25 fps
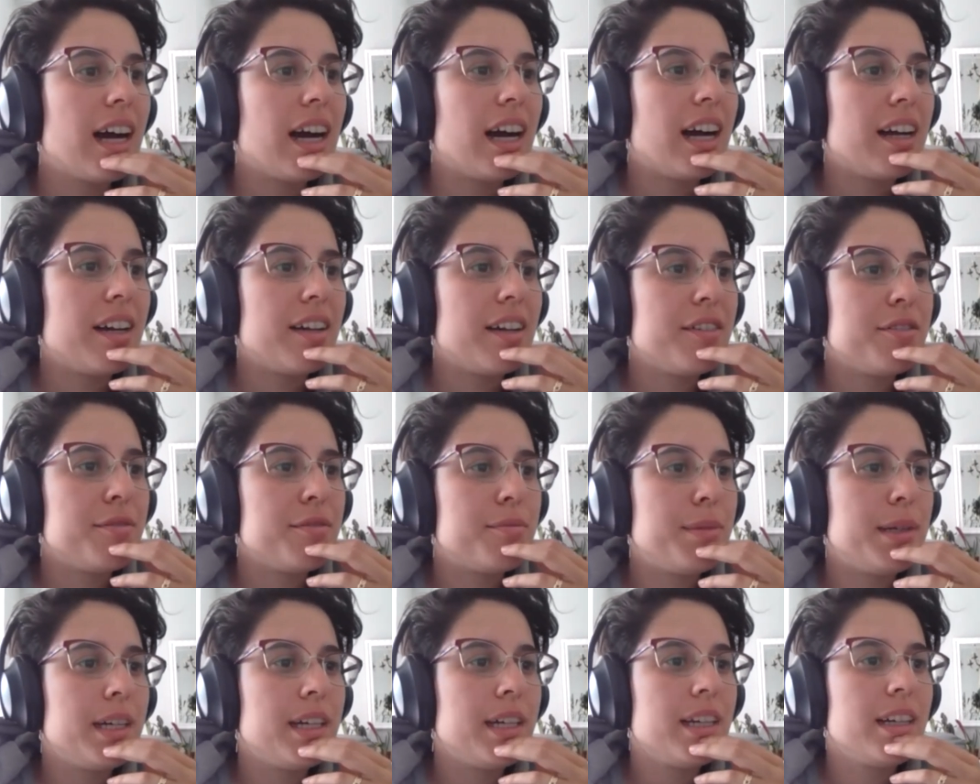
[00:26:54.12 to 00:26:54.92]
I've
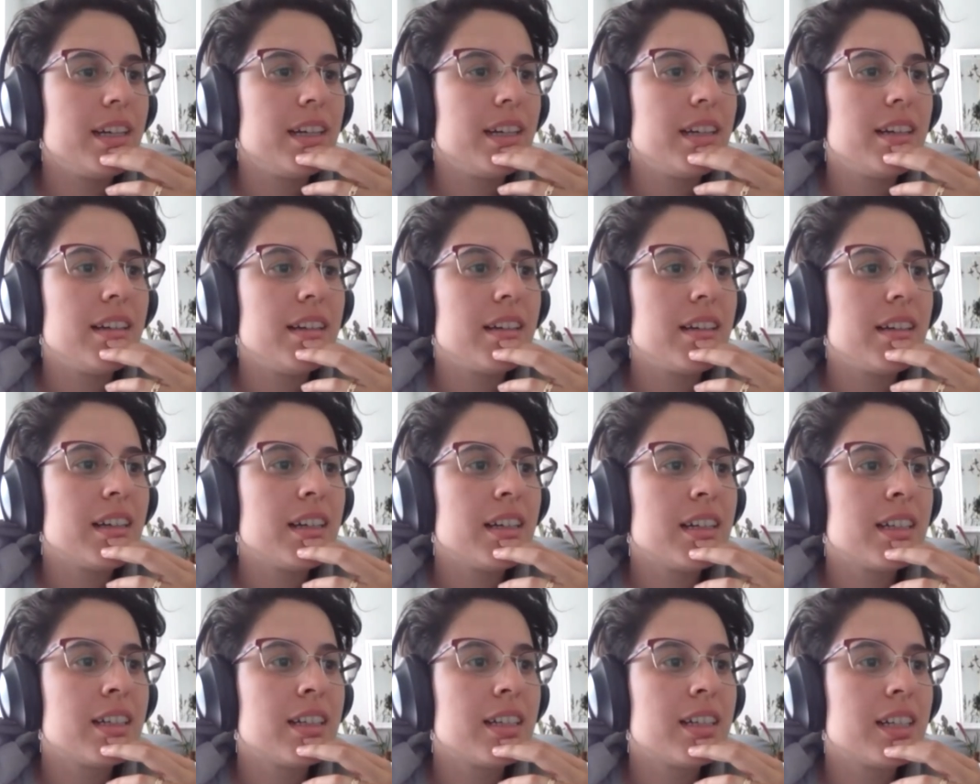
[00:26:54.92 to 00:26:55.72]

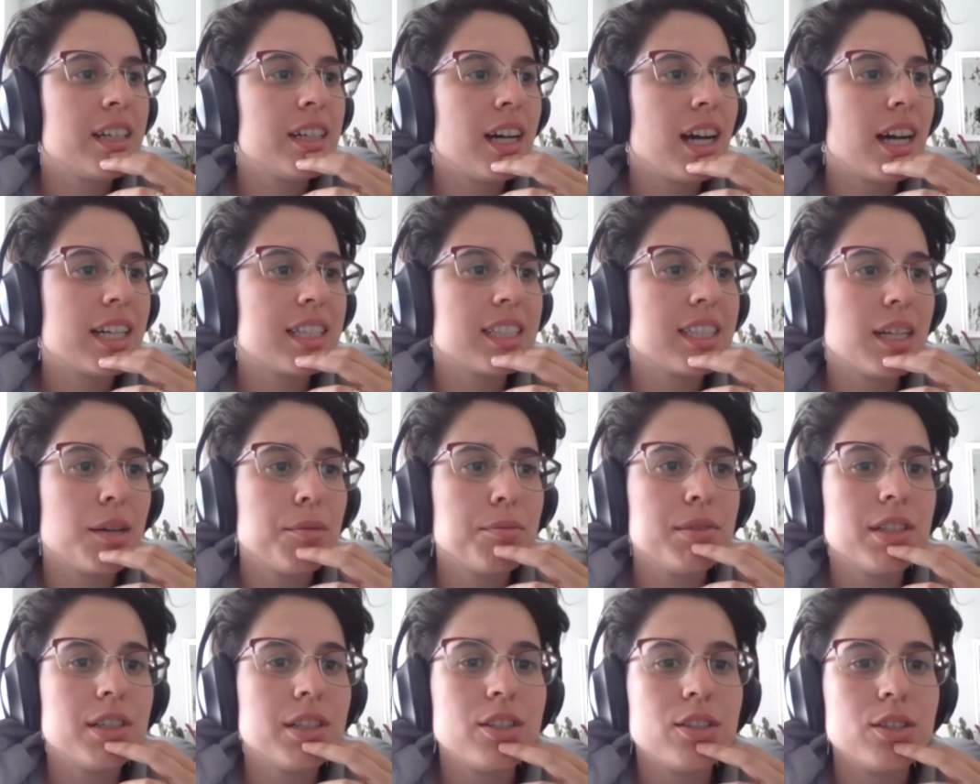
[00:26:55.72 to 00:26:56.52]
been
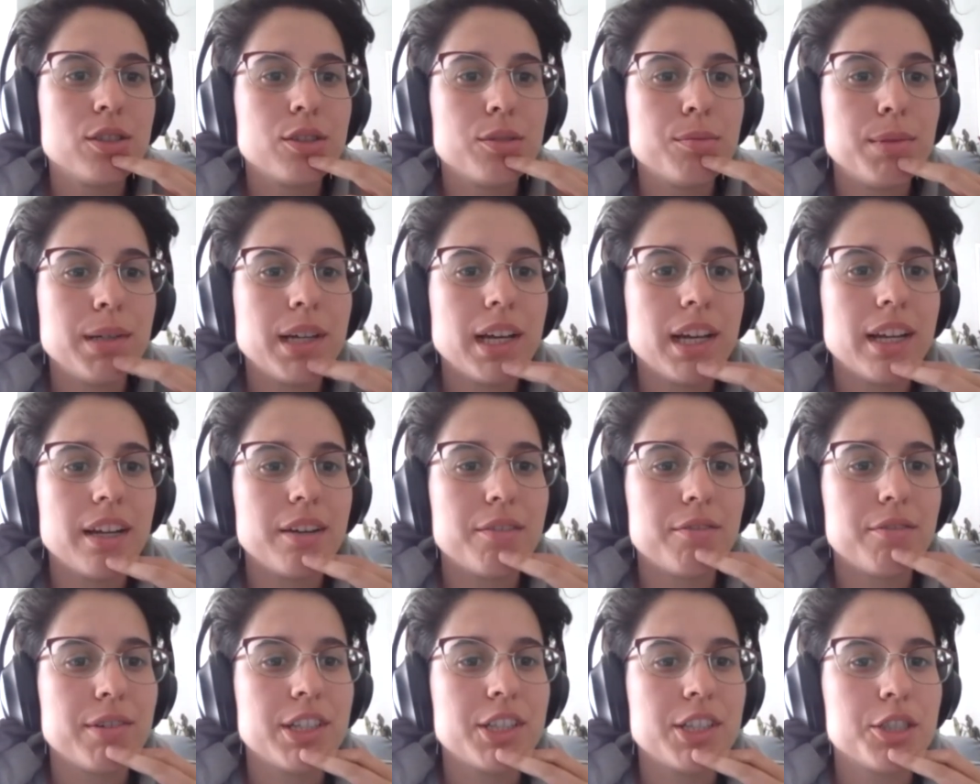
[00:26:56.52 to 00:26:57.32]
accepted to be an
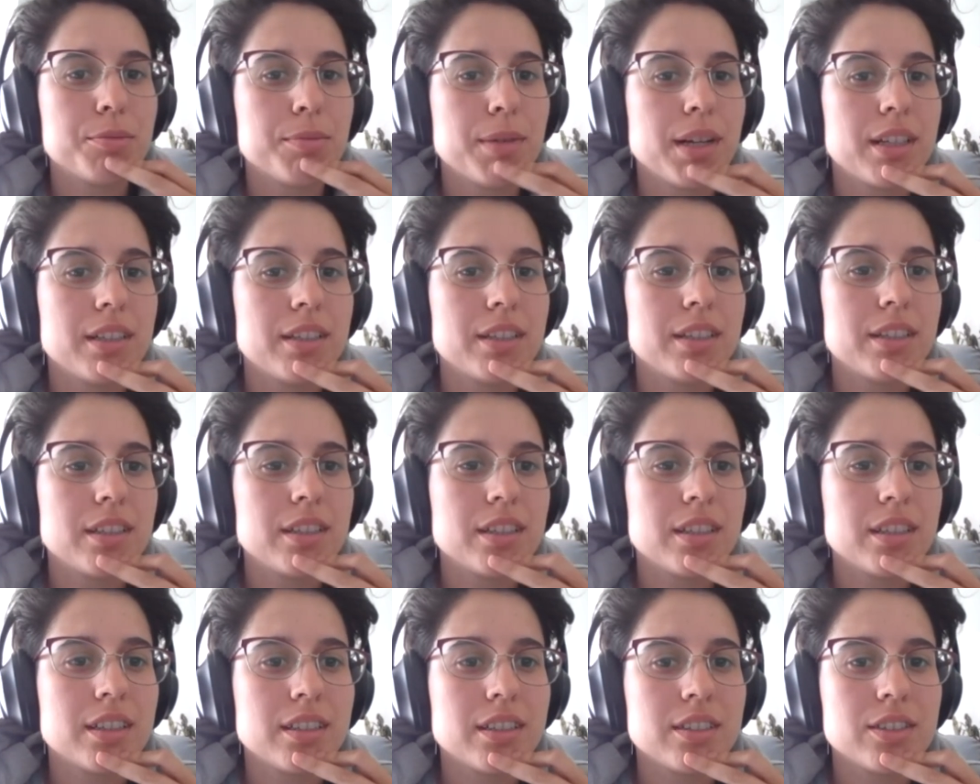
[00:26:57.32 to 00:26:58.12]
enrichment
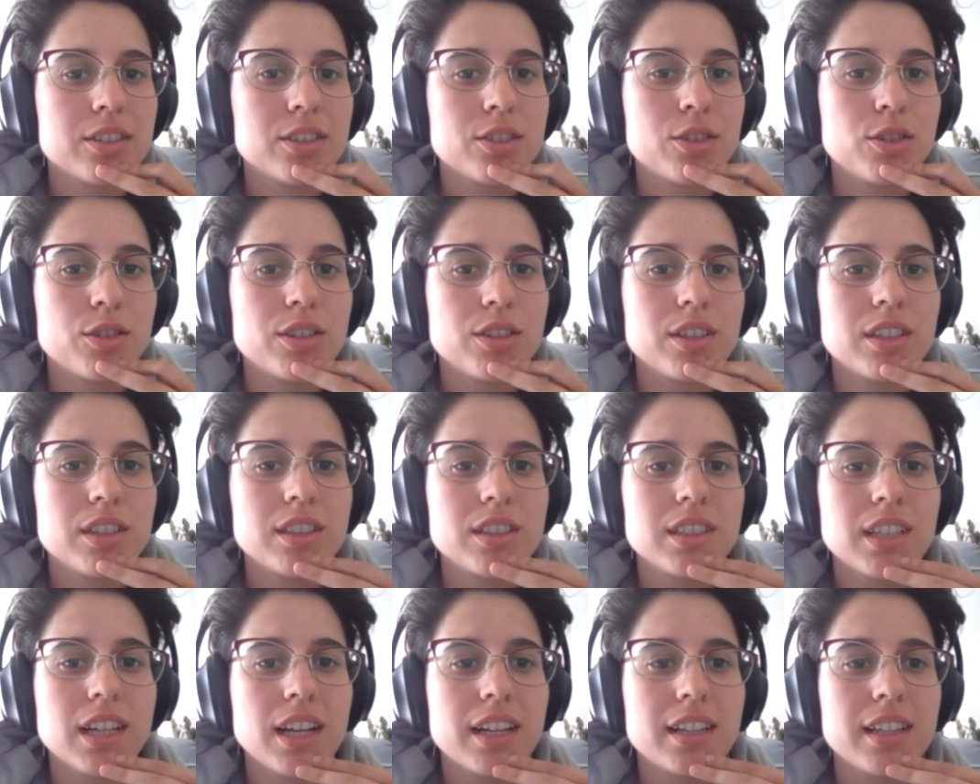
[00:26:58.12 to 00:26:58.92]

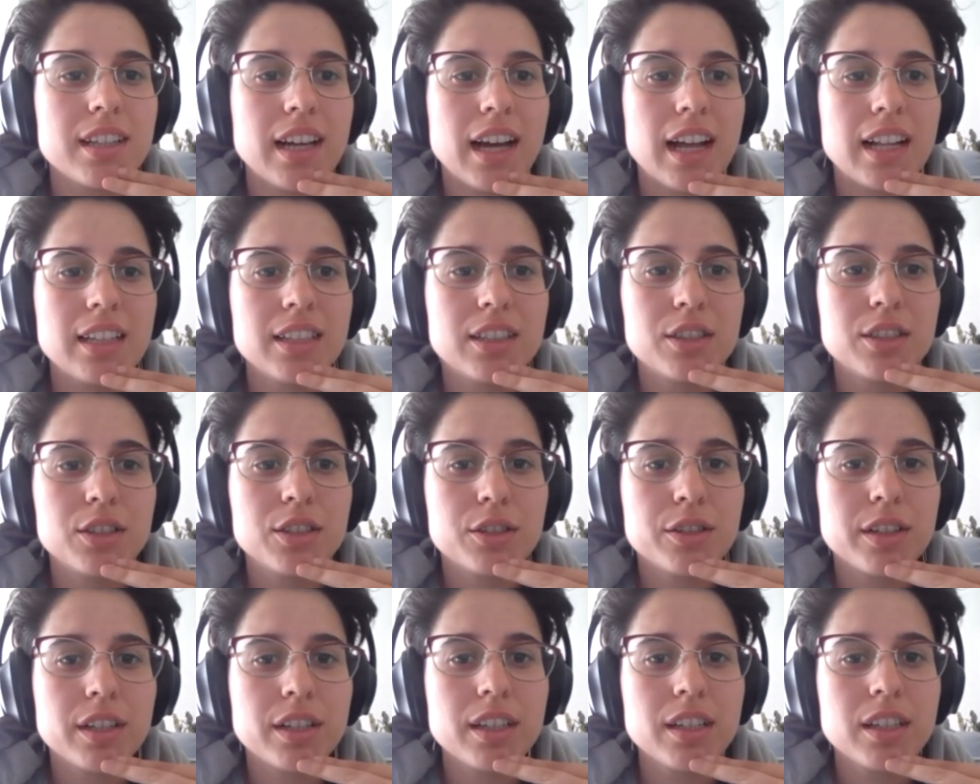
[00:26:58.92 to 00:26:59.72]
student at the Alan
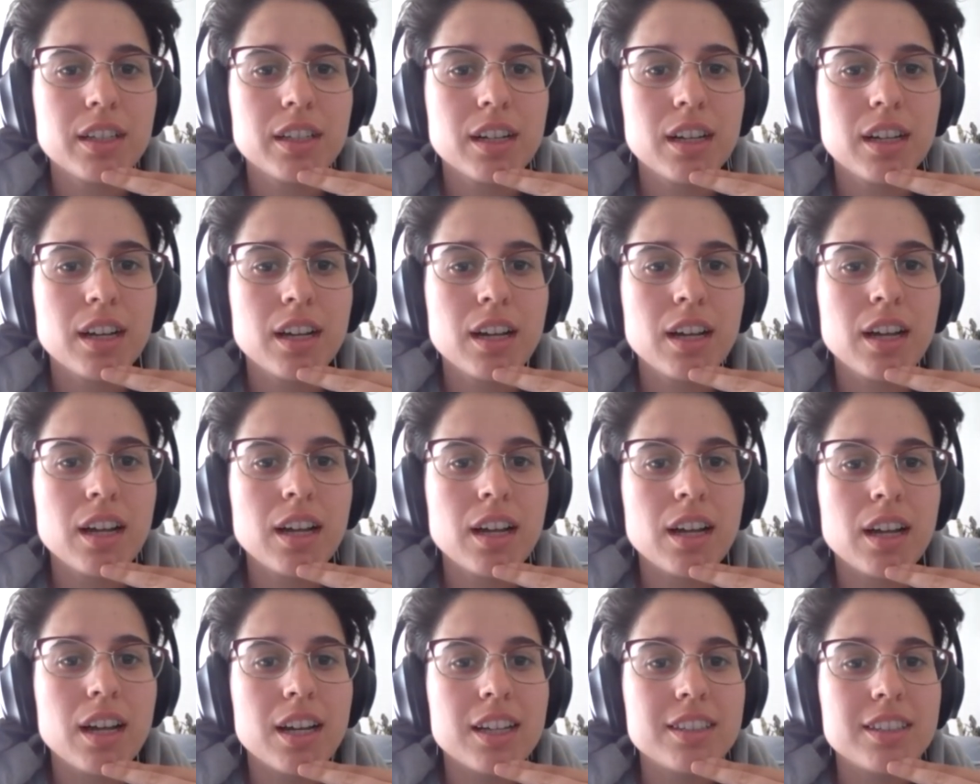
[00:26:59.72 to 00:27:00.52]
Turing
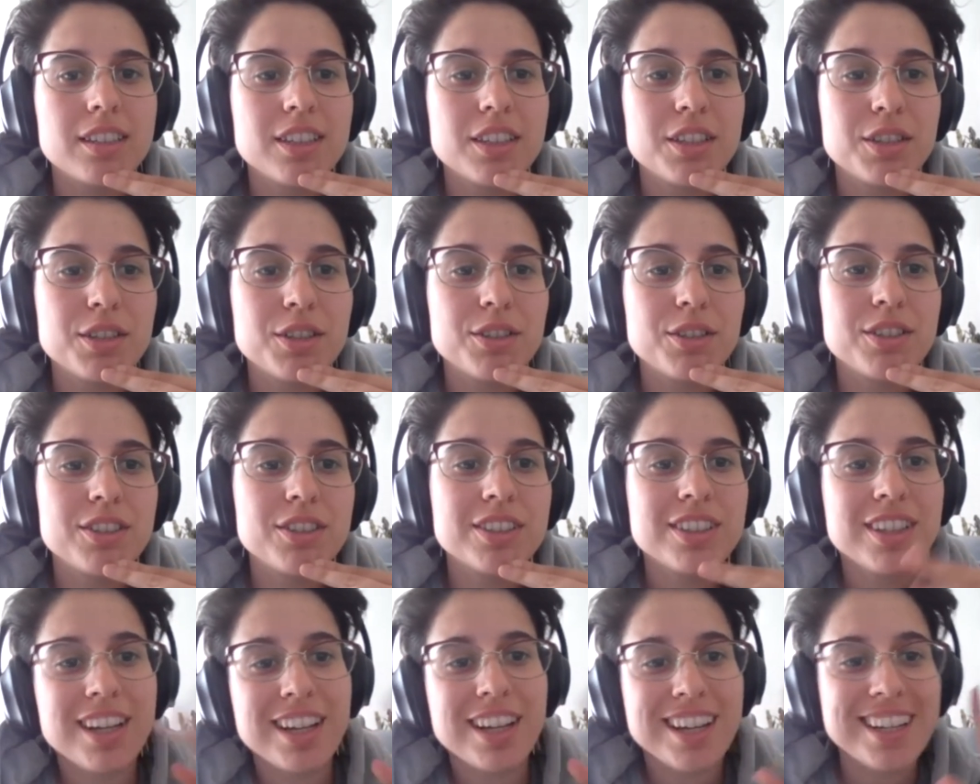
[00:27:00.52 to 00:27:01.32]
Institute.
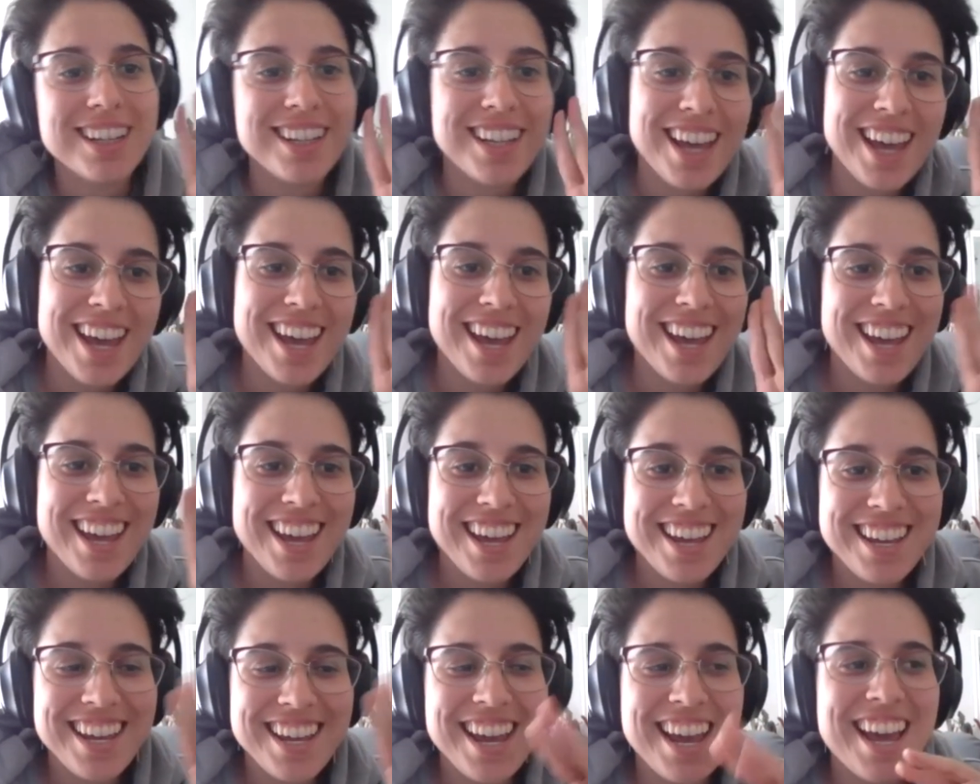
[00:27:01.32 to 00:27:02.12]

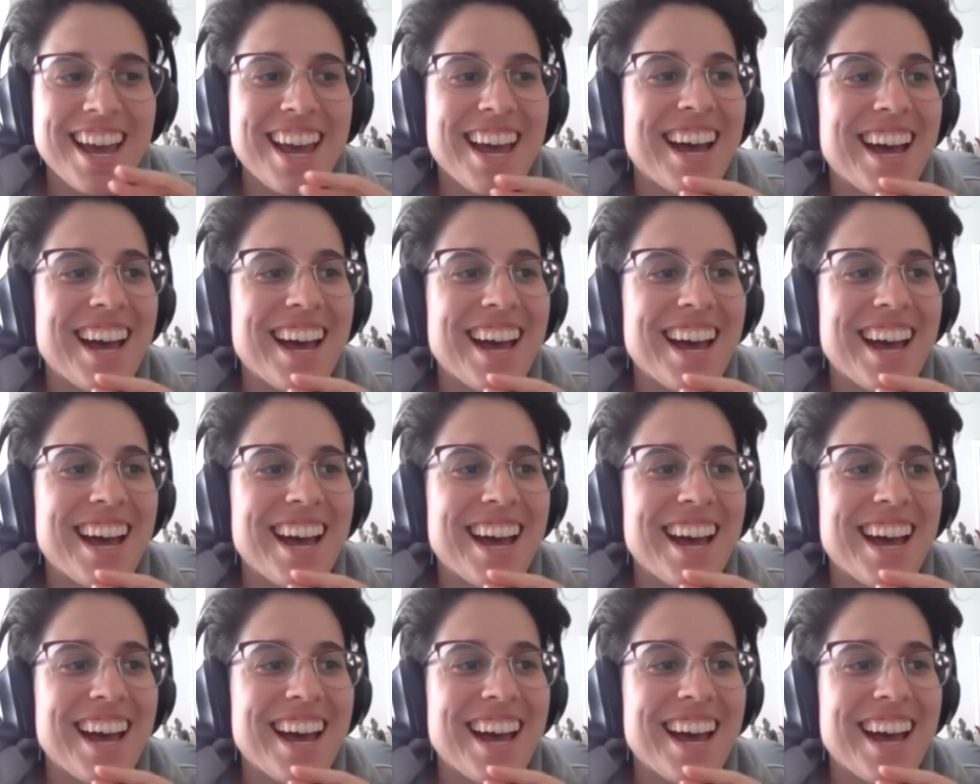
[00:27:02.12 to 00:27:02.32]
Yay.